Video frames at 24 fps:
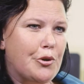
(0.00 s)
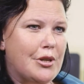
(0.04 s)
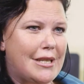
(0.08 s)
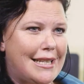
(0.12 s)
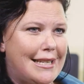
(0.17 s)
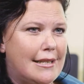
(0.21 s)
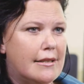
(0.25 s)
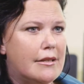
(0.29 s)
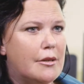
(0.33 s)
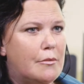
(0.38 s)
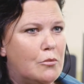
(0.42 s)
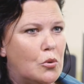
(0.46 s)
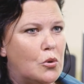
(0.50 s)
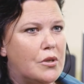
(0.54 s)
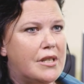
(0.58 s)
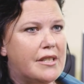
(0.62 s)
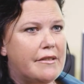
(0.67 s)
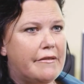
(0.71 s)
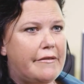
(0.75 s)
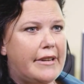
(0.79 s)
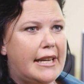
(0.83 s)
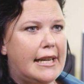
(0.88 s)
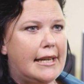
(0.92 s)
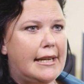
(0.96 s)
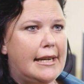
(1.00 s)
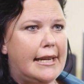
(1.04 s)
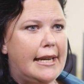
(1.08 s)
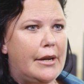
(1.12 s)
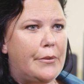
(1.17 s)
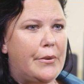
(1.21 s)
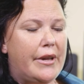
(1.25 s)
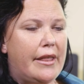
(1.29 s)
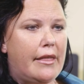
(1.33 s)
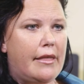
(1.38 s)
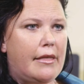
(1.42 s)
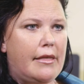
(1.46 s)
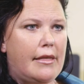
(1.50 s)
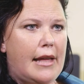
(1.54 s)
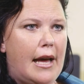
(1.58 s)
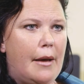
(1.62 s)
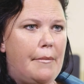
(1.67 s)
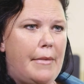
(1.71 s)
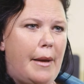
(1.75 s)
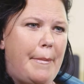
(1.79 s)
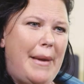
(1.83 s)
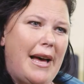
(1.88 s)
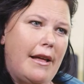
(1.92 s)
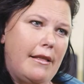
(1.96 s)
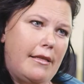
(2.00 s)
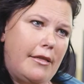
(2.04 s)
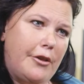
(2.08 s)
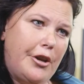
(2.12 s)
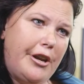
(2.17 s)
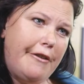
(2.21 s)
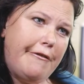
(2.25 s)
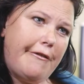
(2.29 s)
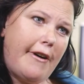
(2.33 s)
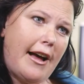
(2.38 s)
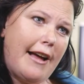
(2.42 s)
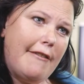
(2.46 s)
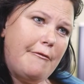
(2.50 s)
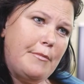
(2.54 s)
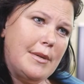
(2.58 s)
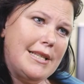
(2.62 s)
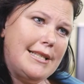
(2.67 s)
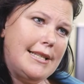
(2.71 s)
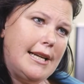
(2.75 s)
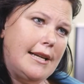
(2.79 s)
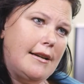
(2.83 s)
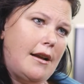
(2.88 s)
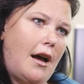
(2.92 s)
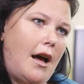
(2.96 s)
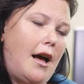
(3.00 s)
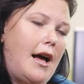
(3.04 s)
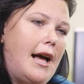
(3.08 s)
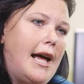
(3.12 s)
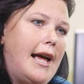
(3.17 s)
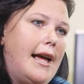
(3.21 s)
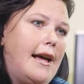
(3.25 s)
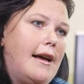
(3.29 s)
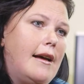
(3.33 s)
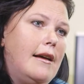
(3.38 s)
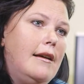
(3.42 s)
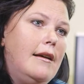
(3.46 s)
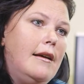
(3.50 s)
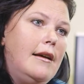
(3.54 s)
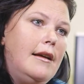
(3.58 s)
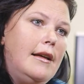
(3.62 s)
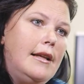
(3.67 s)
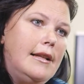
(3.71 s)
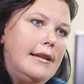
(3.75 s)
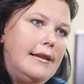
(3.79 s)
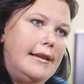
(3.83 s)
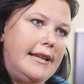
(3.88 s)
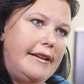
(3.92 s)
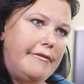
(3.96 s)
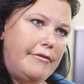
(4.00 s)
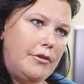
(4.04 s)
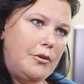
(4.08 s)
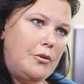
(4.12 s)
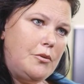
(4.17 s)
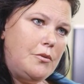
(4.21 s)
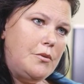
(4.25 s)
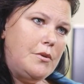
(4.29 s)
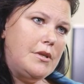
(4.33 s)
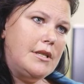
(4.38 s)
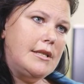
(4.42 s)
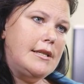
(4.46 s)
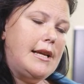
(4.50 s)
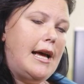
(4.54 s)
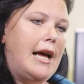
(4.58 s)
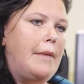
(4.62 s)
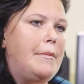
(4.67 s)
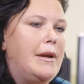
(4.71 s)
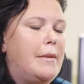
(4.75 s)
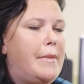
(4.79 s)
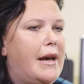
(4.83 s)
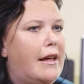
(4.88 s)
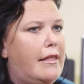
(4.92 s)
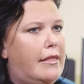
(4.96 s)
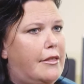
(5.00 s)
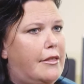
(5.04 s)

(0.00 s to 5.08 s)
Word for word: presented more severely with about 35% higher levels and about